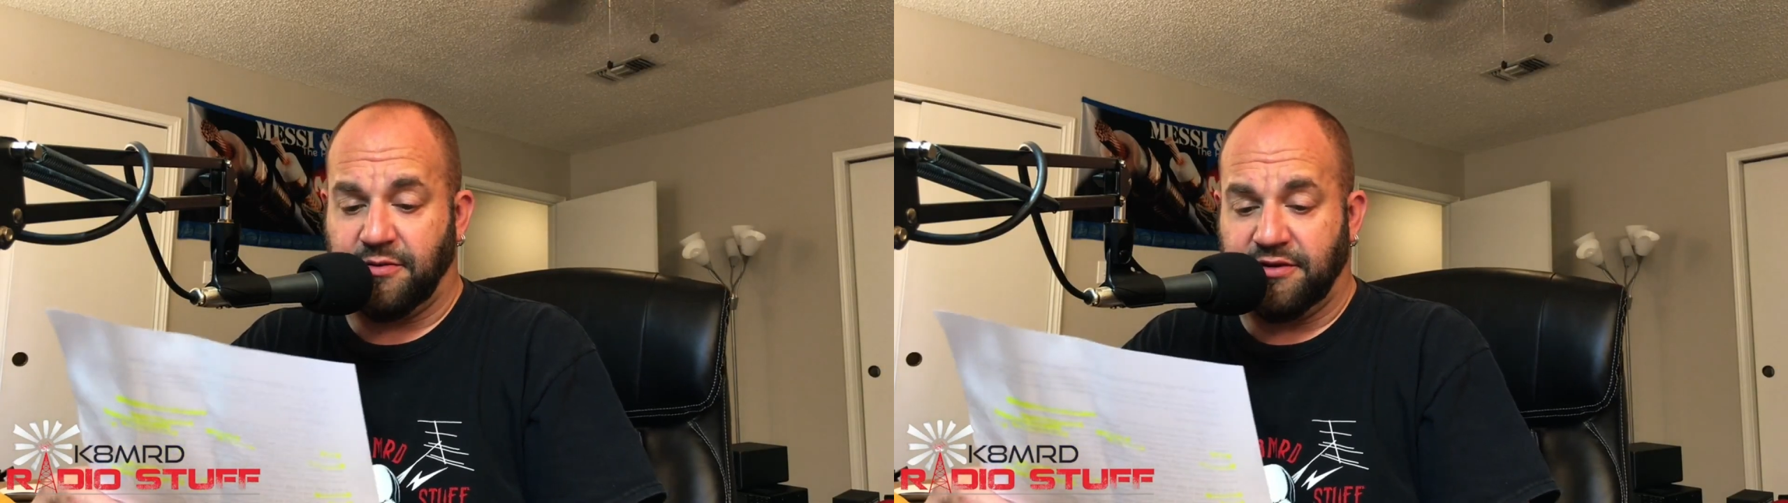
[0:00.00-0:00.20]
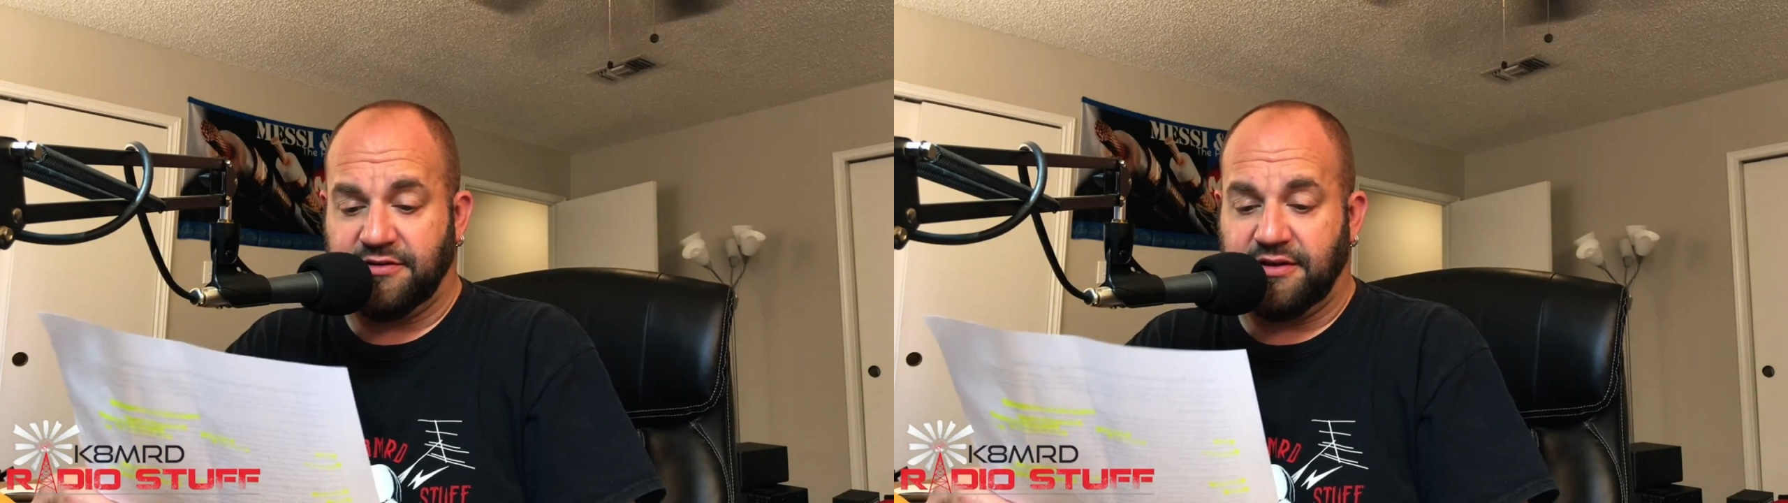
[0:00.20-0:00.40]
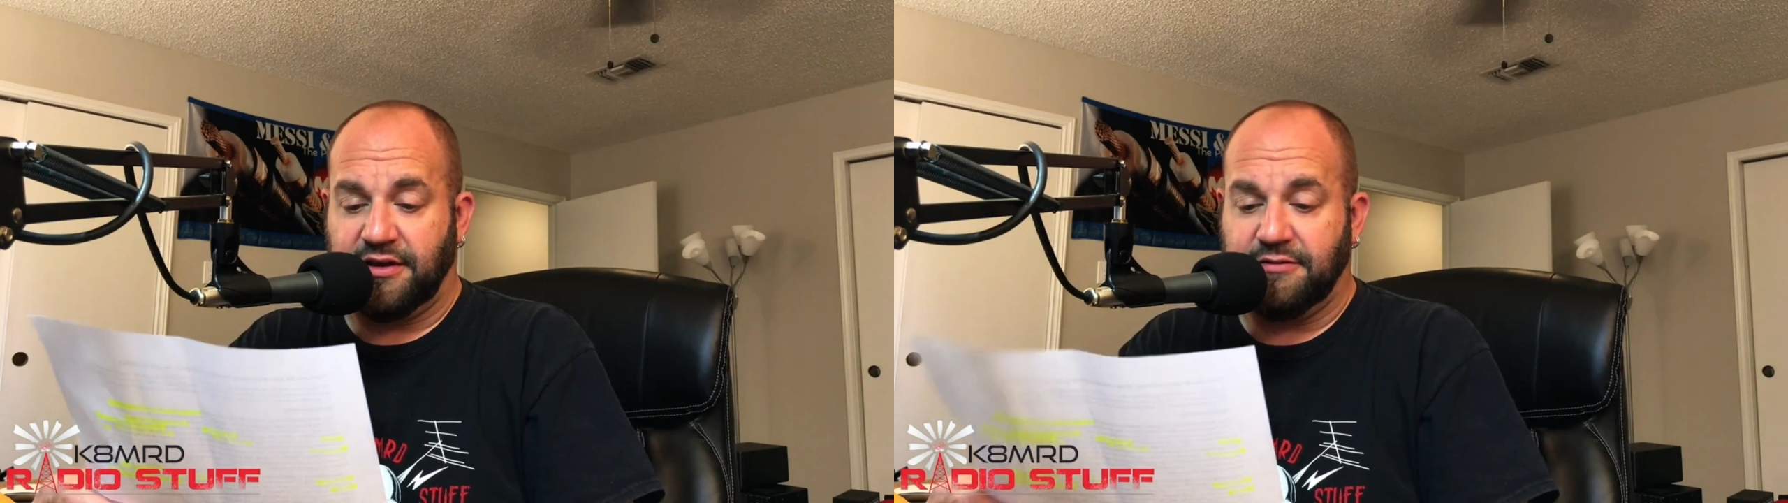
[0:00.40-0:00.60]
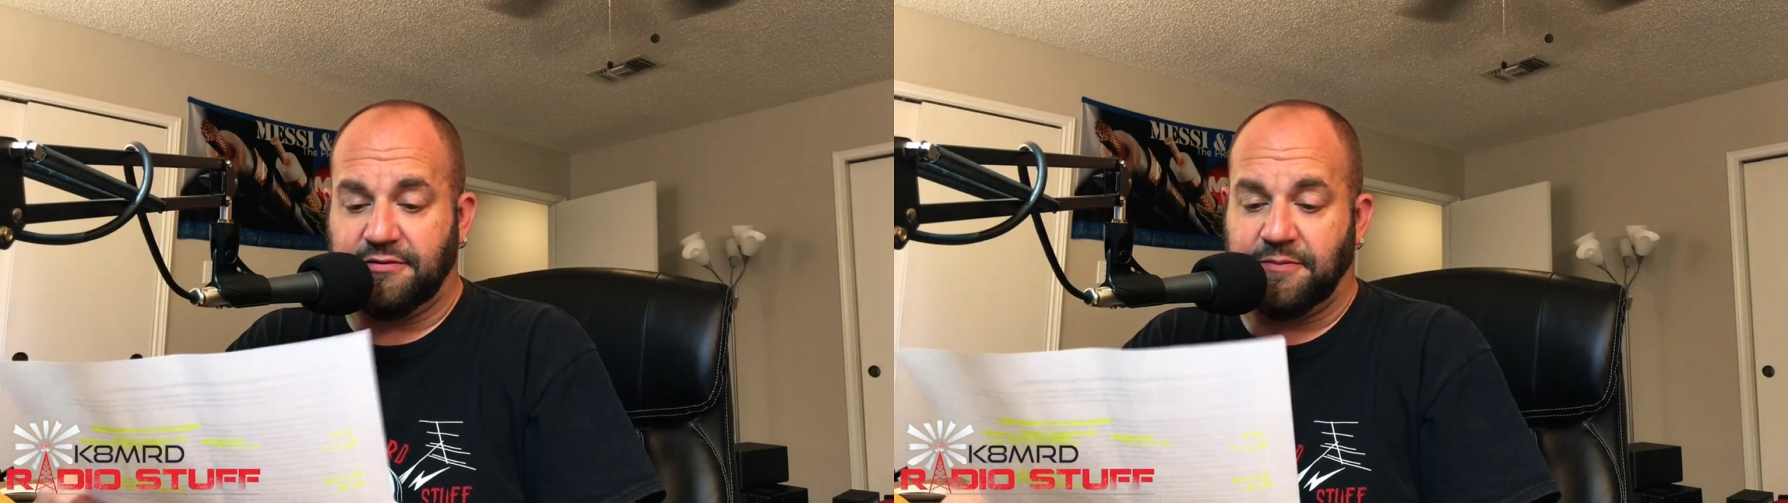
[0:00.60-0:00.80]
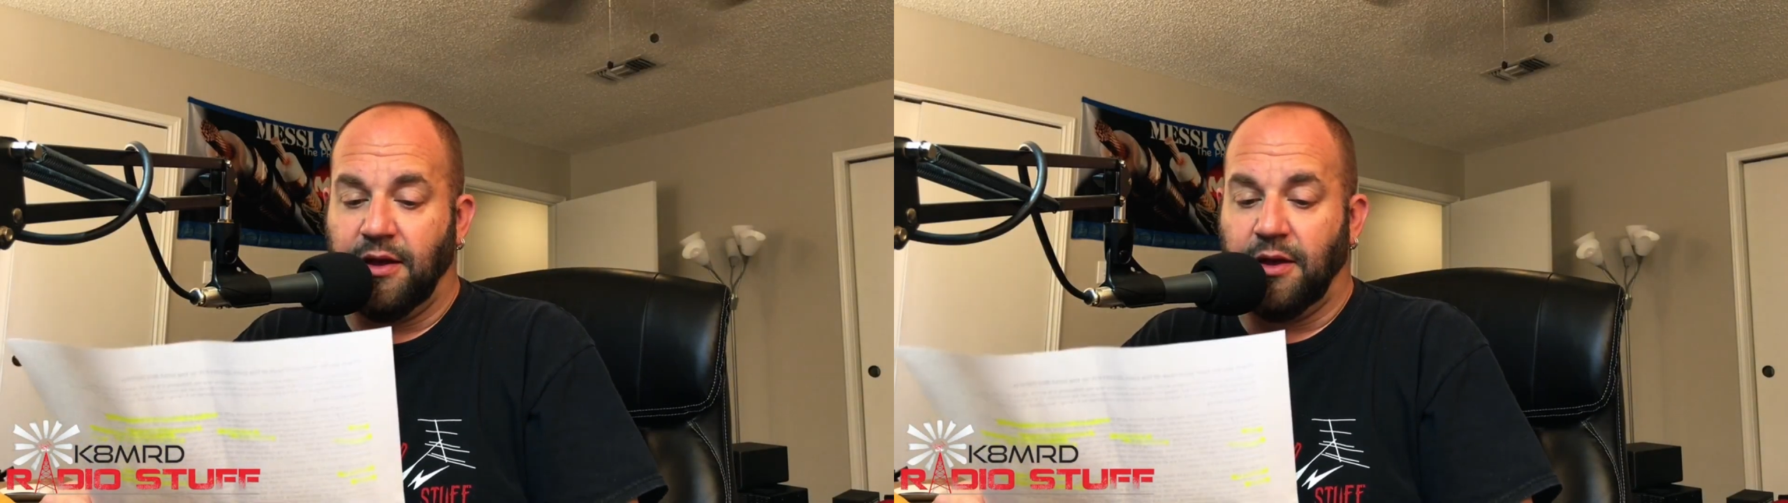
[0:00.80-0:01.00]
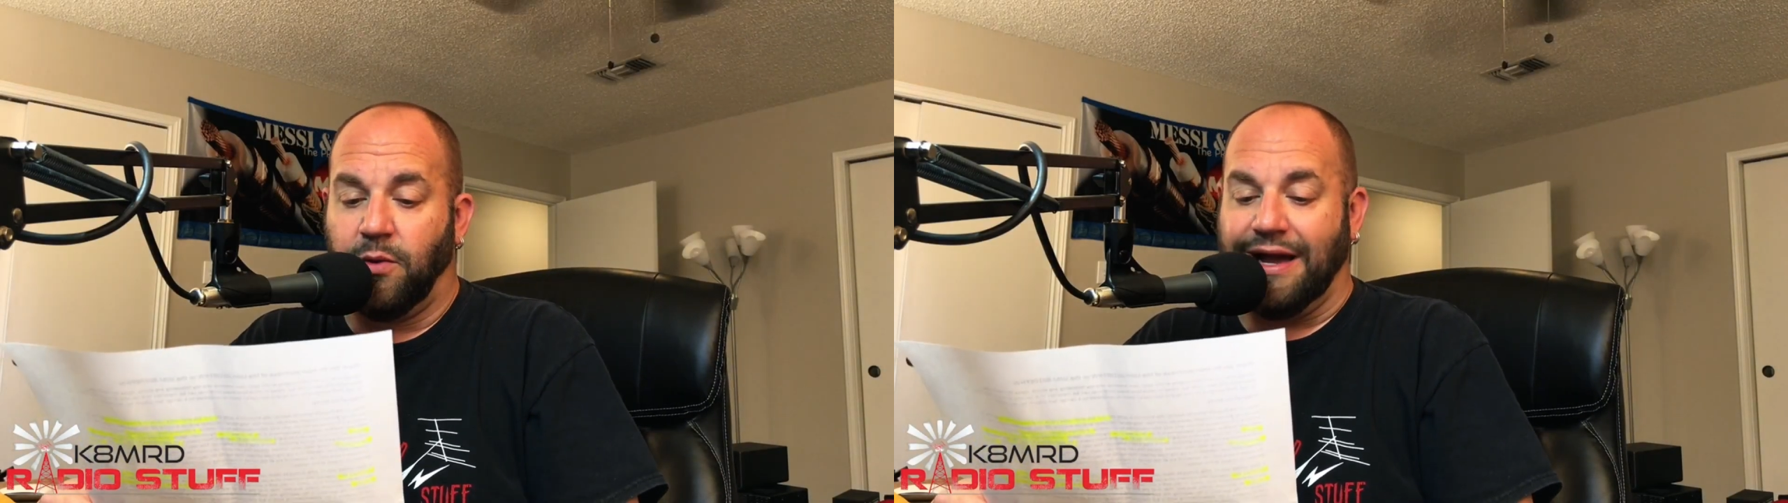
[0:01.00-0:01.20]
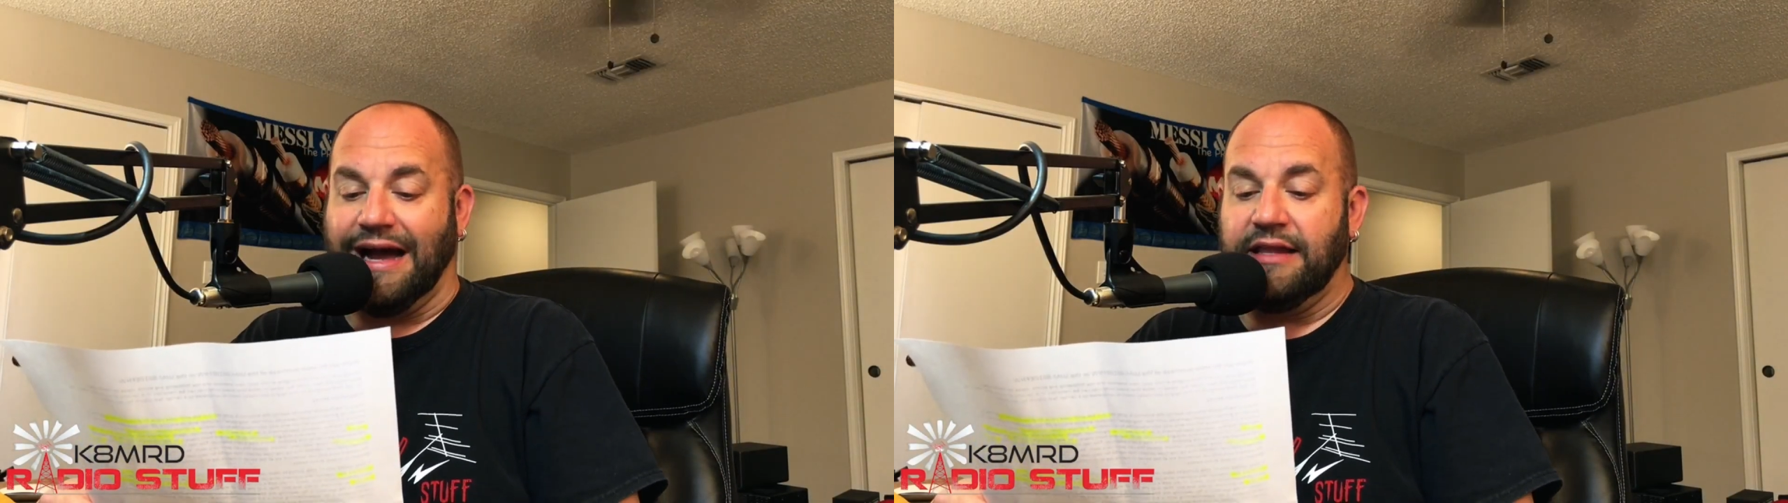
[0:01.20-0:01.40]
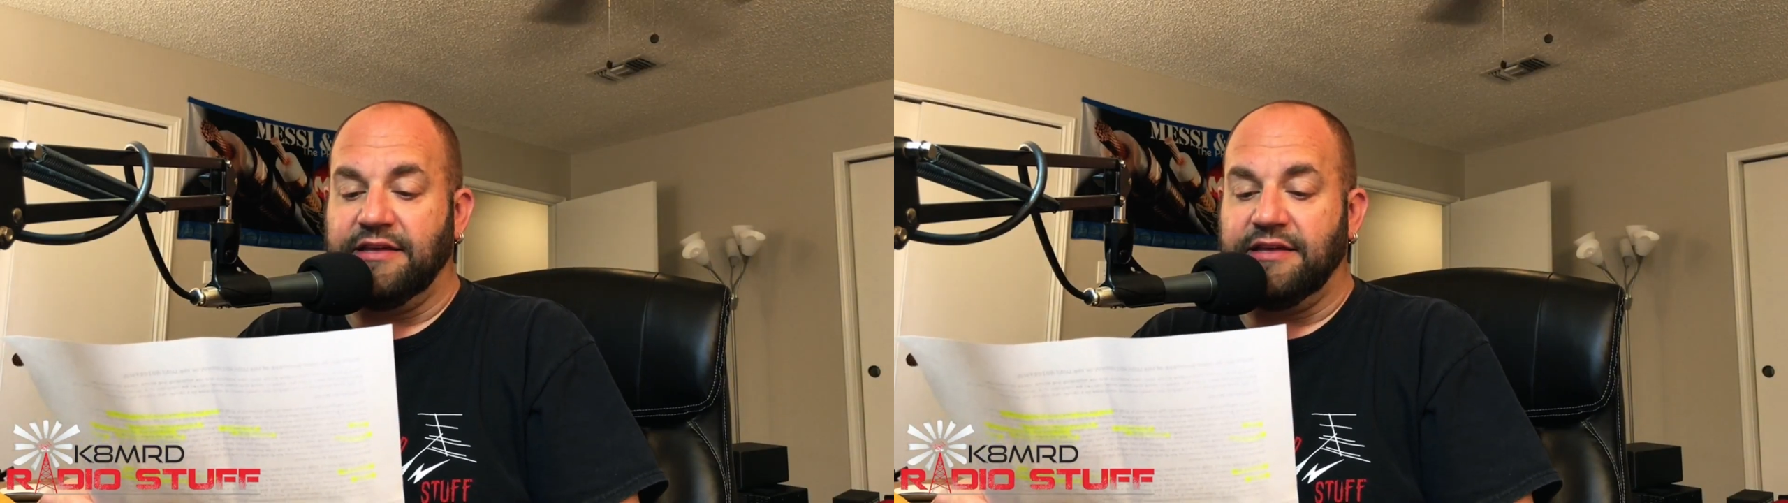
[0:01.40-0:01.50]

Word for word: receive. We highly